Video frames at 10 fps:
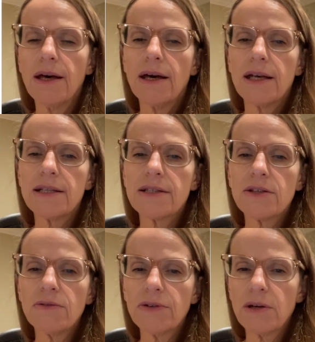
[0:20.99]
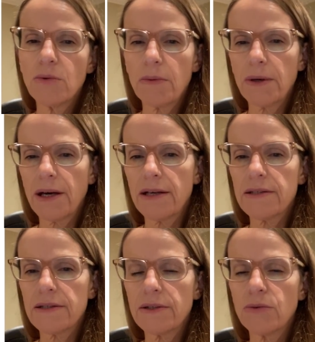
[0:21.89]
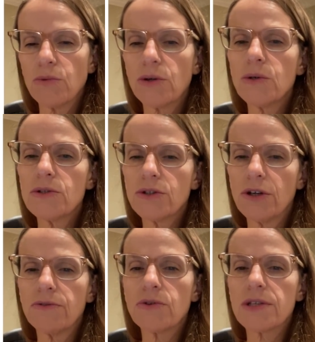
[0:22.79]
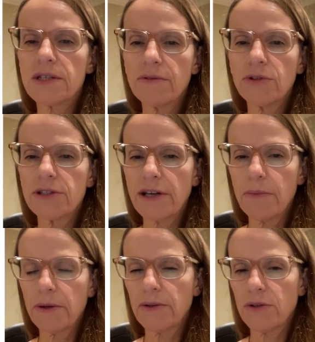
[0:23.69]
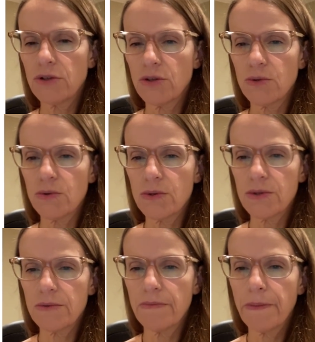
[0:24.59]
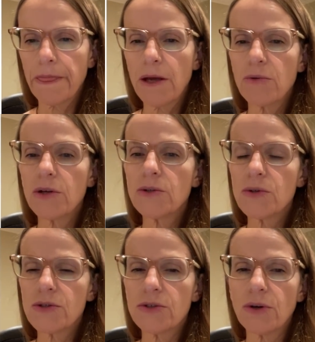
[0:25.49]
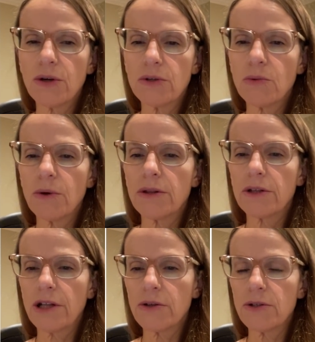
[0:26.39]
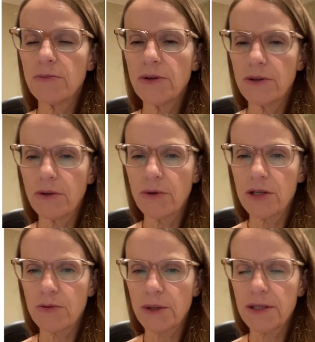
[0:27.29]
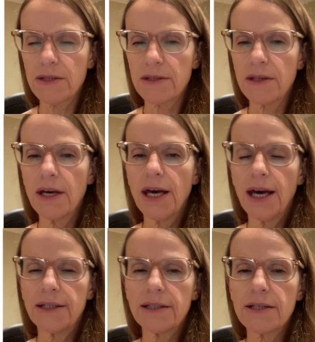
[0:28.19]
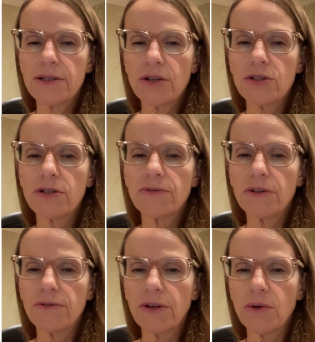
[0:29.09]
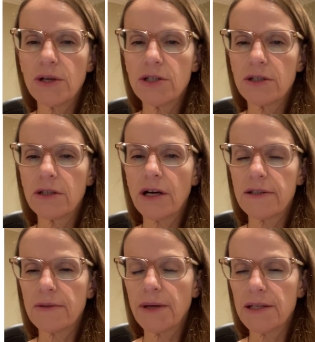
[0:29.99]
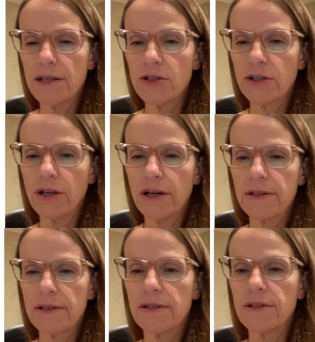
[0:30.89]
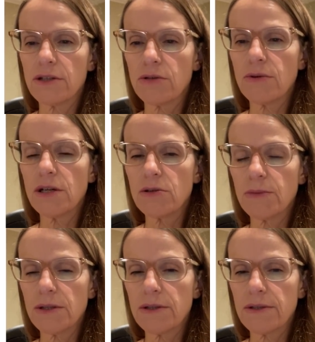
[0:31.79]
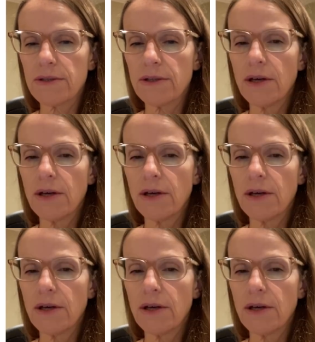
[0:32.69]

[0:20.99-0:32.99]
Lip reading: In this Q3 webcast, we're going to cover several topical issues. We're going to start with cloud computing arrangements and a discussion of configuration and customization costs in such arrangements.